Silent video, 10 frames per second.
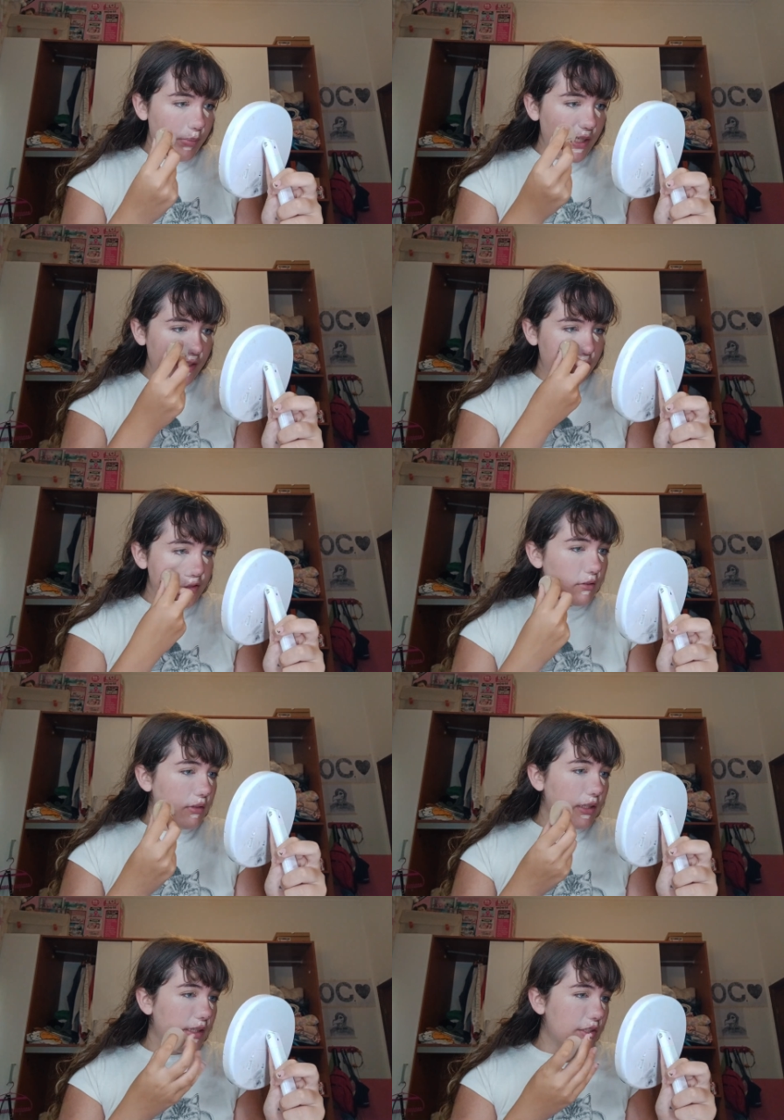pale
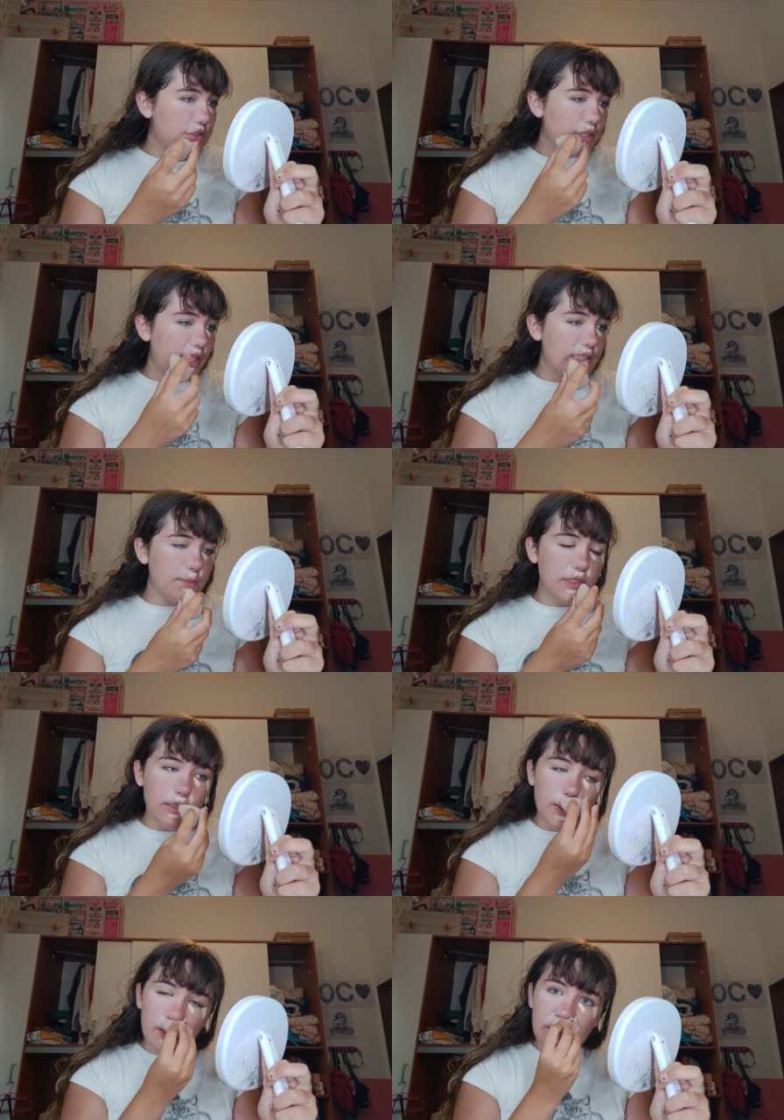like Jasmine
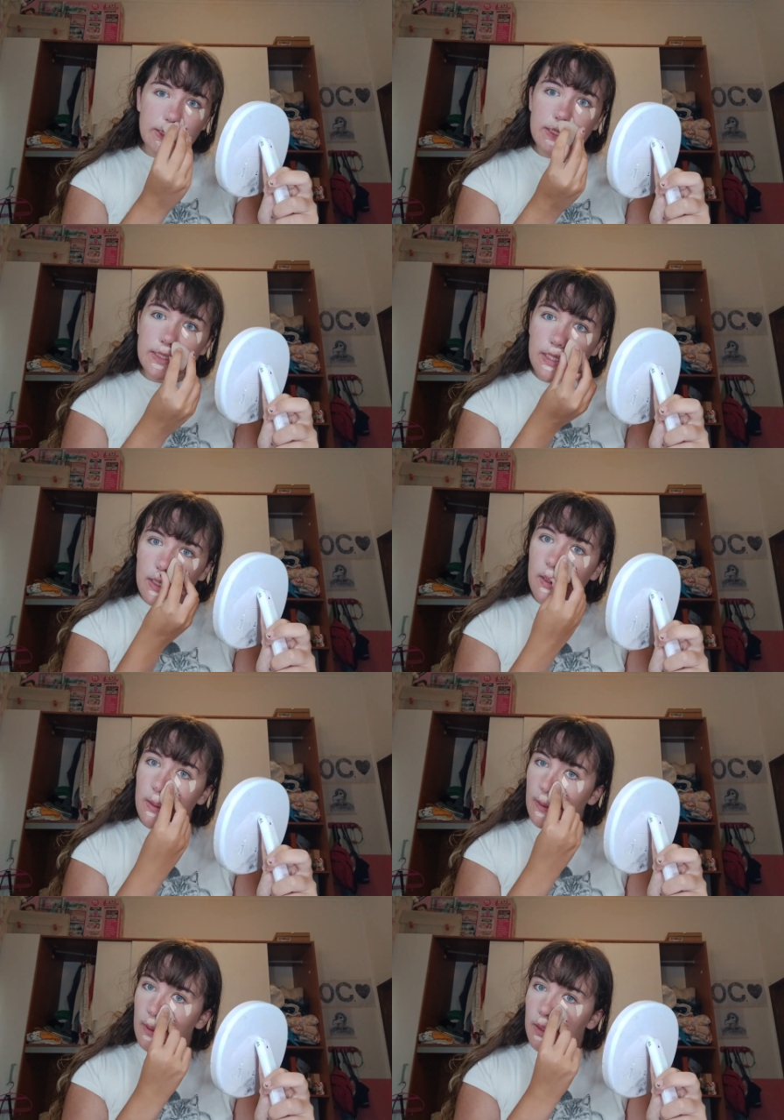looks.
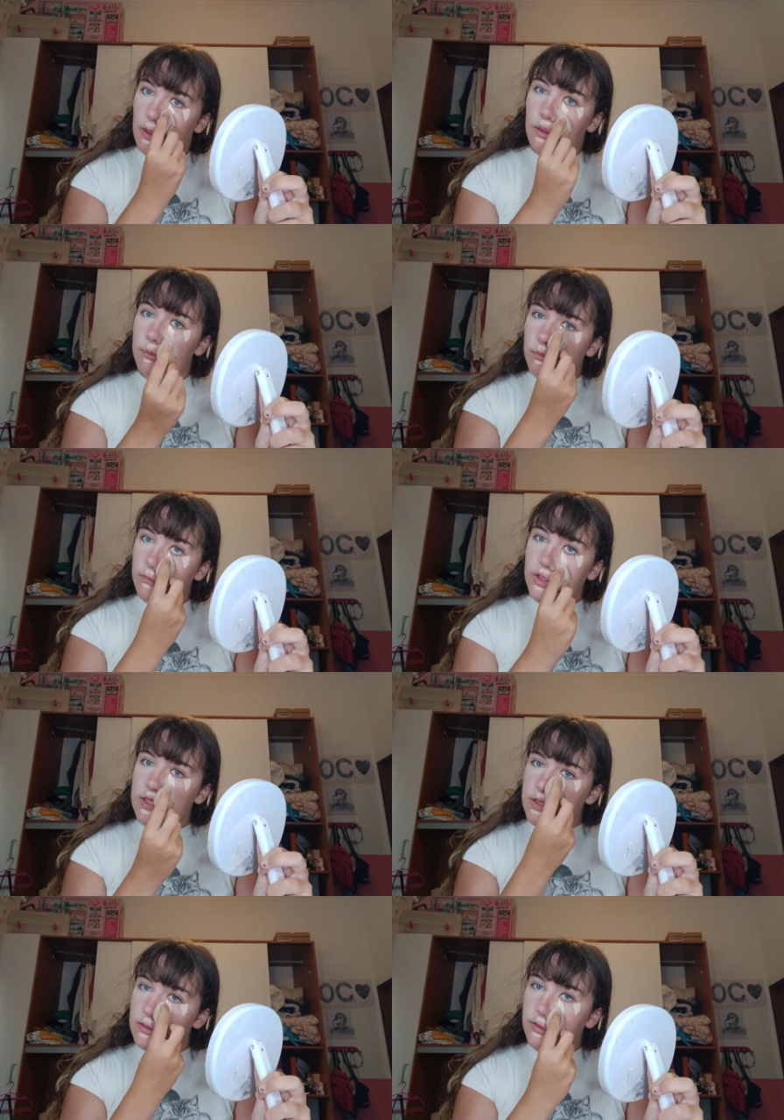
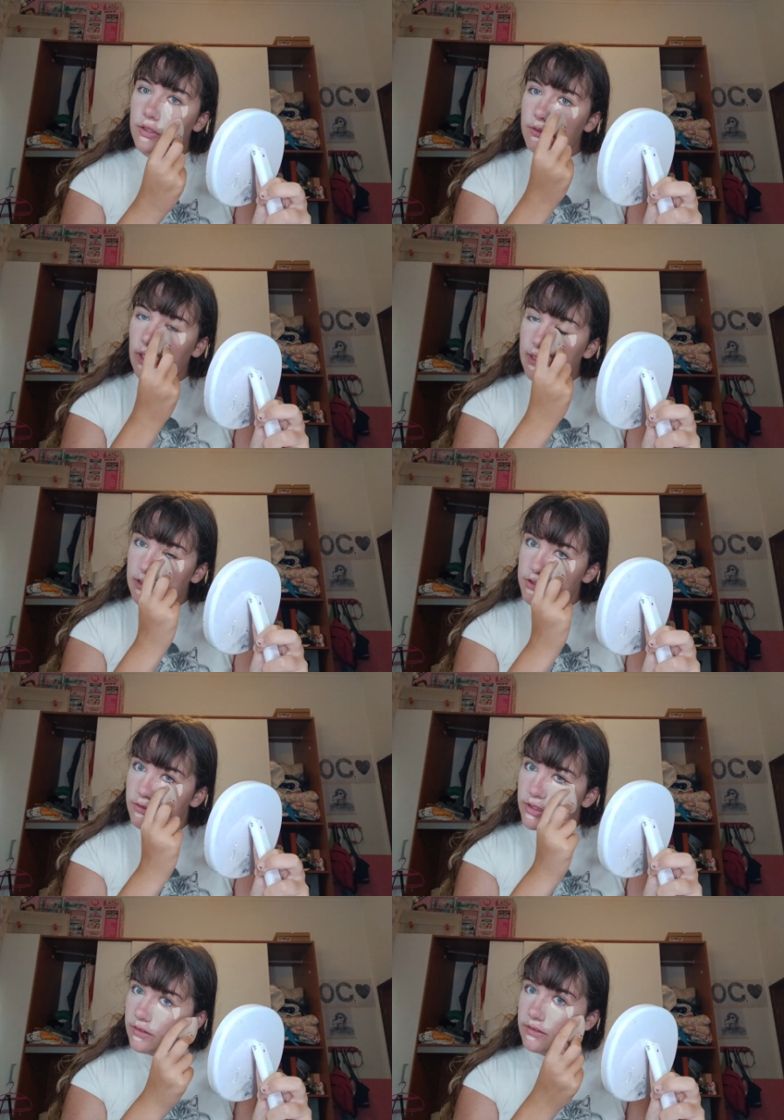Because, you know, I
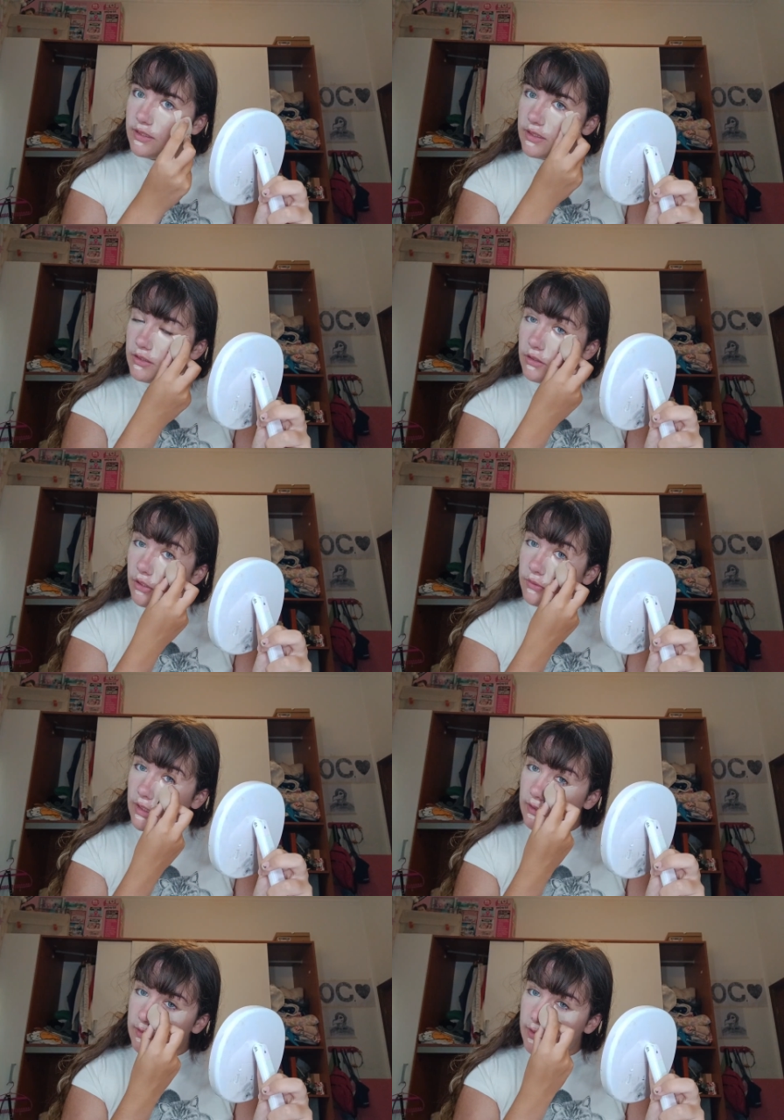actually didn't know
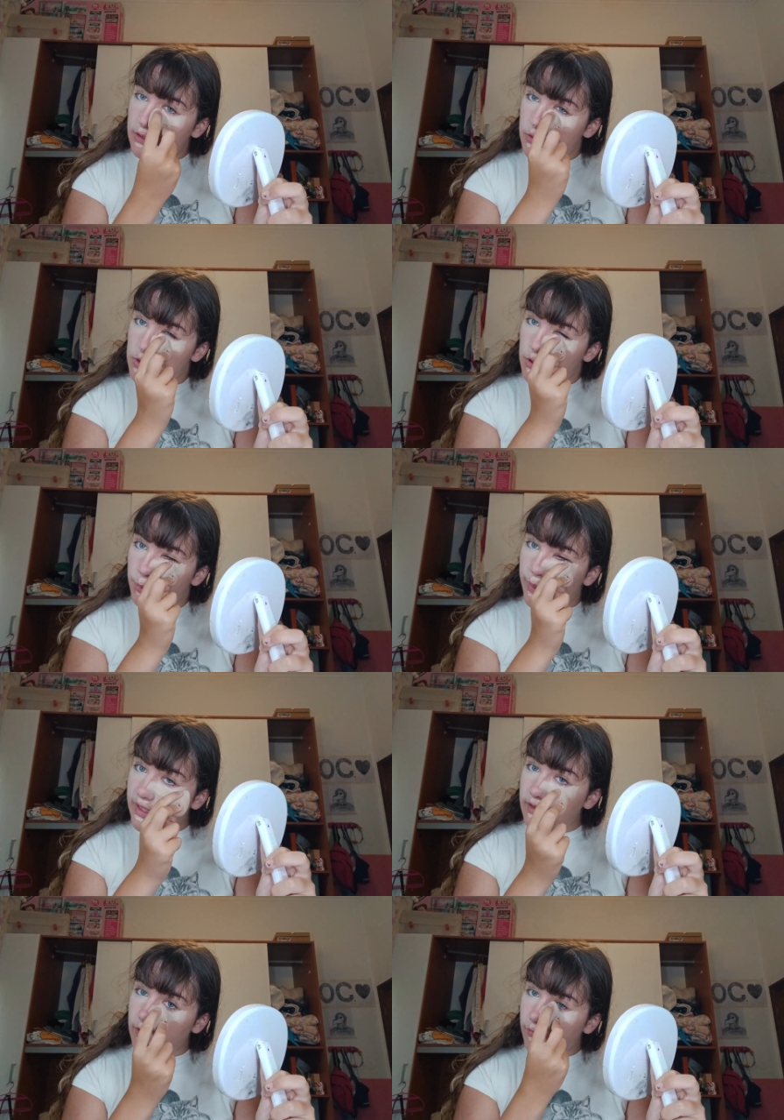that they used to
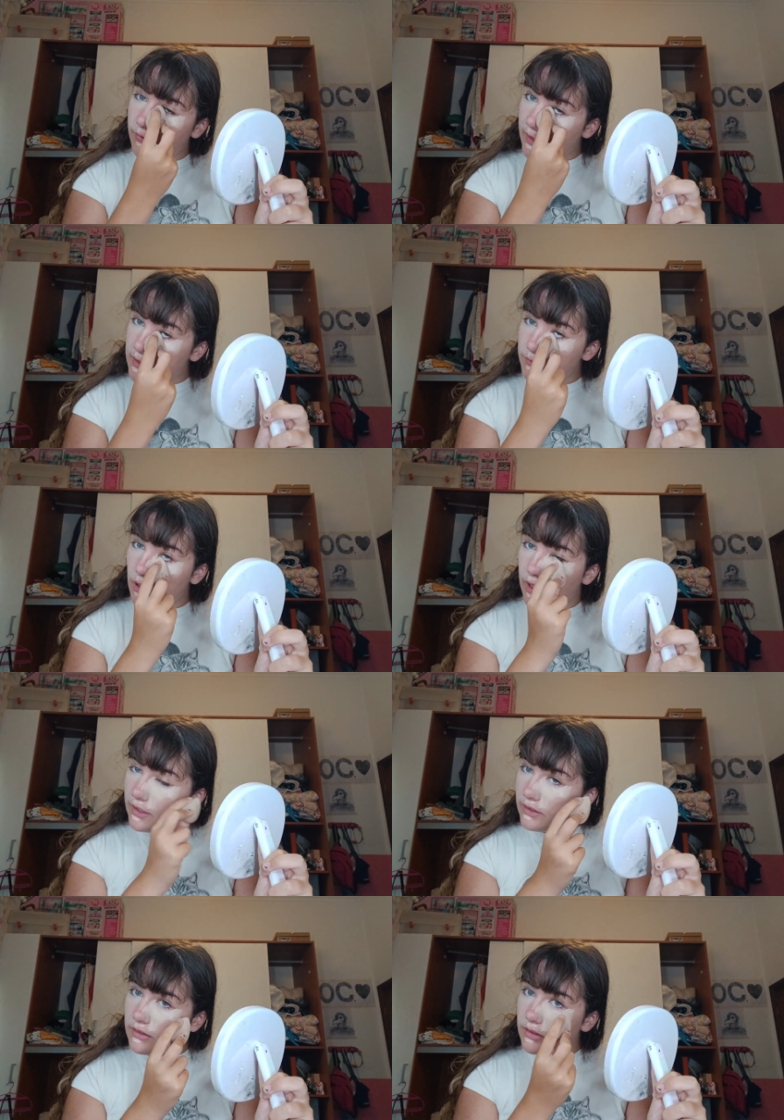paint their face
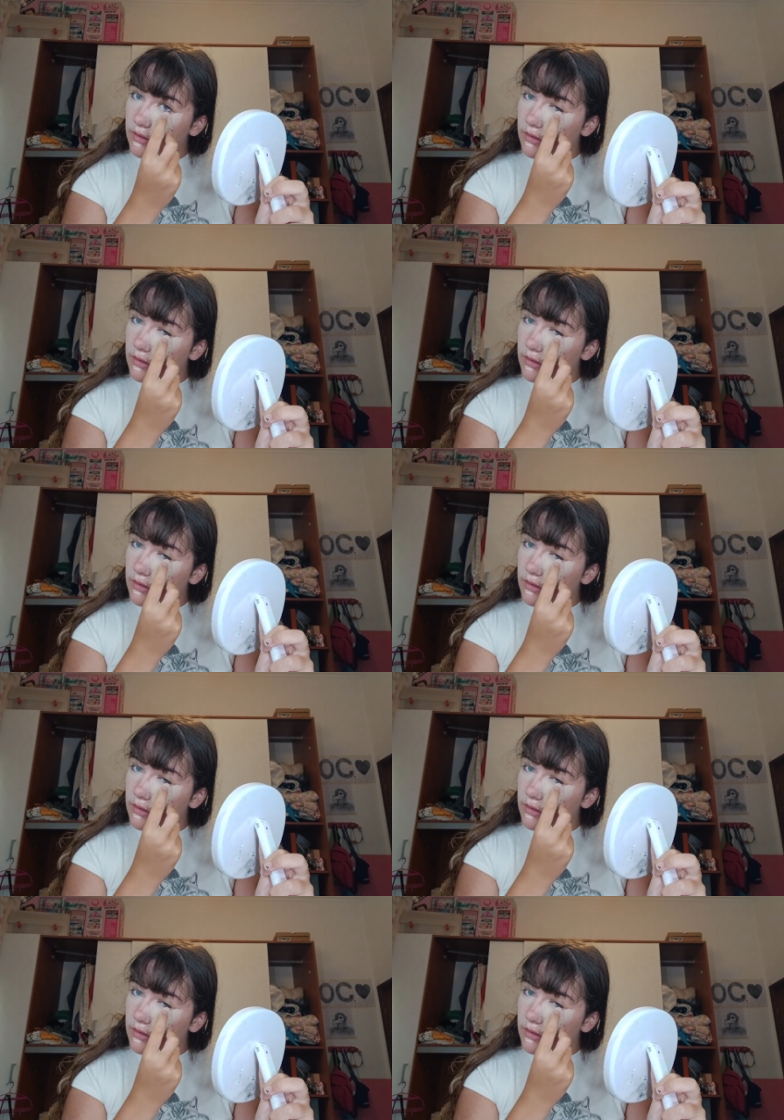white.